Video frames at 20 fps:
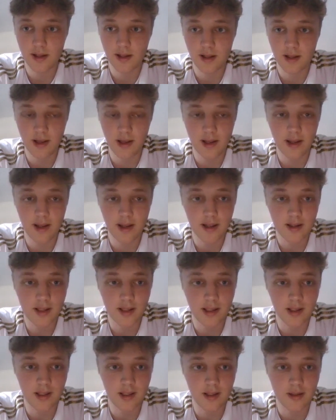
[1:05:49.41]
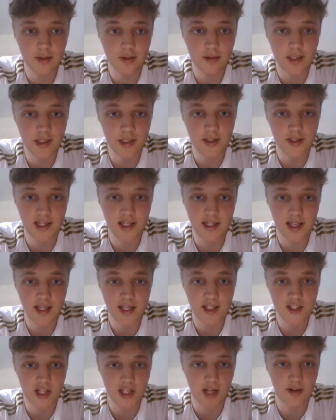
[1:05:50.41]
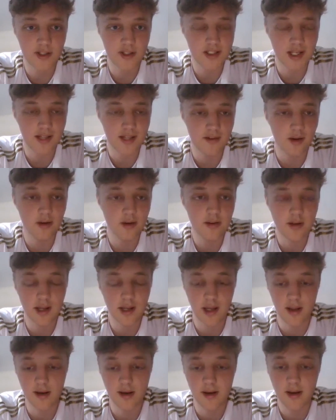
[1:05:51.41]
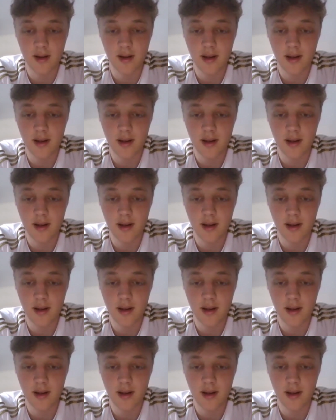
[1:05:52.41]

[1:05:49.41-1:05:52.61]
He'll take any challenge head on, and